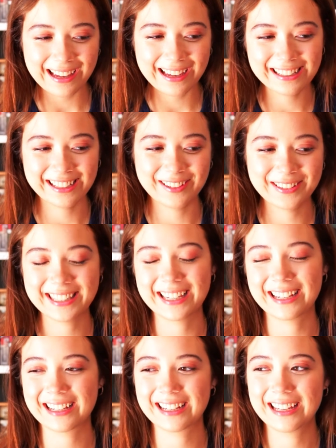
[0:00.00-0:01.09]
And I was
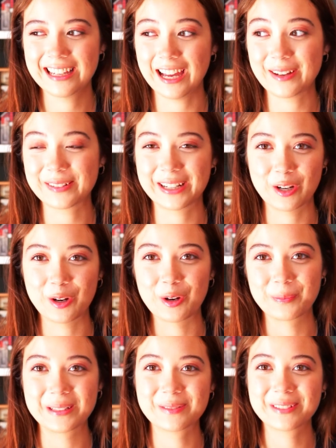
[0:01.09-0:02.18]
like, I went
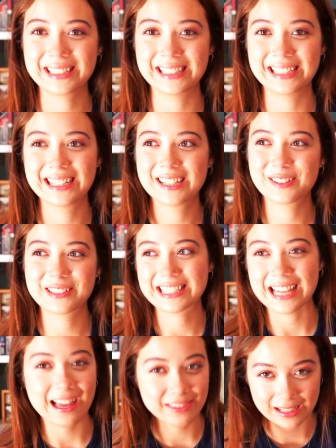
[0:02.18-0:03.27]
home and really was
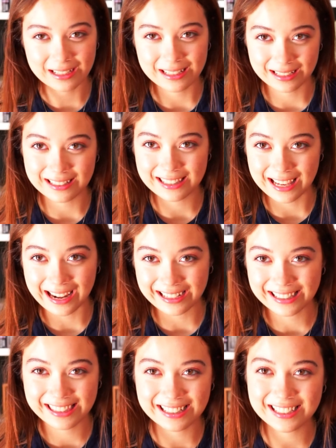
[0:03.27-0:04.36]
sad that I didn't say
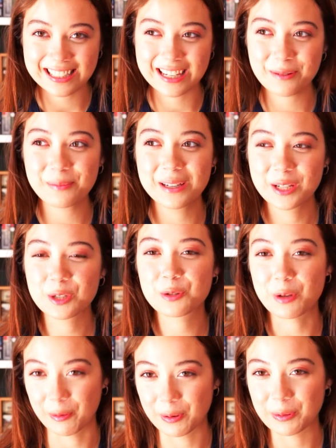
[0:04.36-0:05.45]
anything to him,
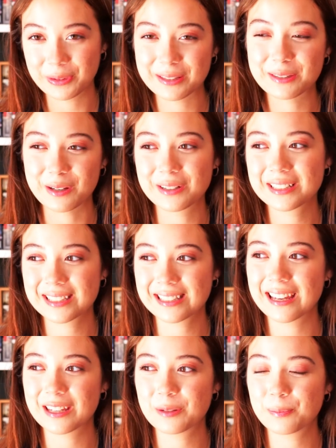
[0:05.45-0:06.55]
so I wrote this song
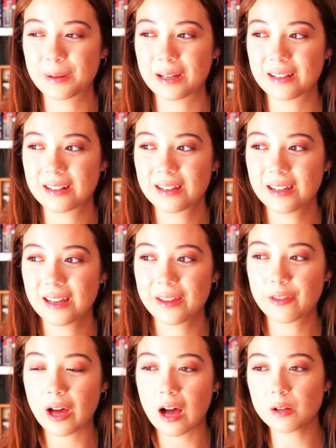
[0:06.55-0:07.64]
instead. But
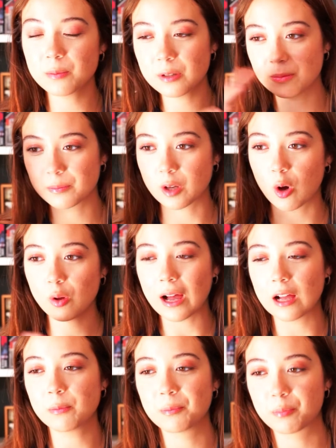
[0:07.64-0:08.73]
the album, the whole
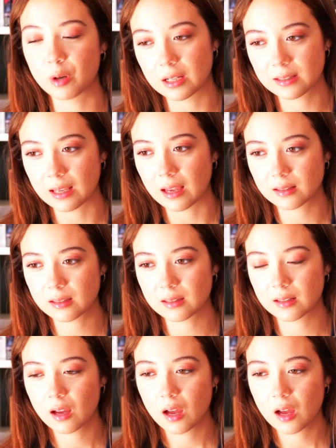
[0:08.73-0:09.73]
album process,